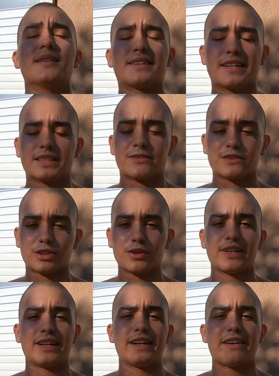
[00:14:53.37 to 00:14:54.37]
Thanks for
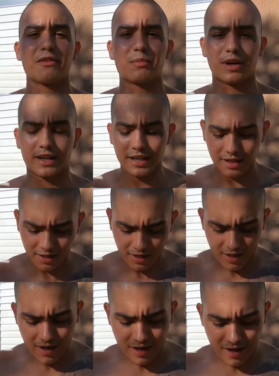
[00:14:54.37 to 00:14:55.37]
tuning in everybody.
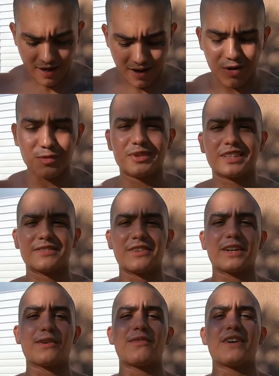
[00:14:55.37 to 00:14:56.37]
I hope this
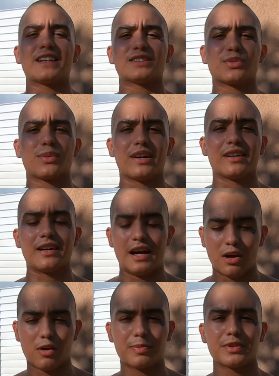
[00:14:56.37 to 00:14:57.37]
video finds you well.
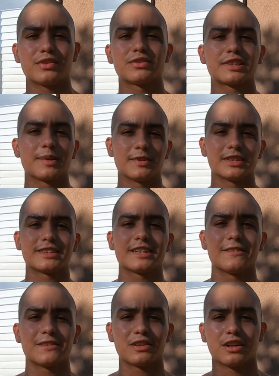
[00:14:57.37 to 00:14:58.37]
I hope you use some of the
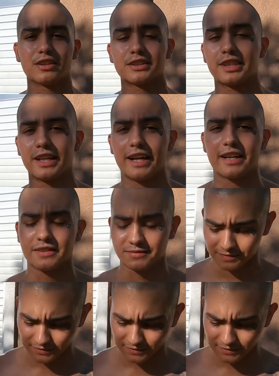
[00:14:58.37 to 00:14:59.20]
stuff you learned today.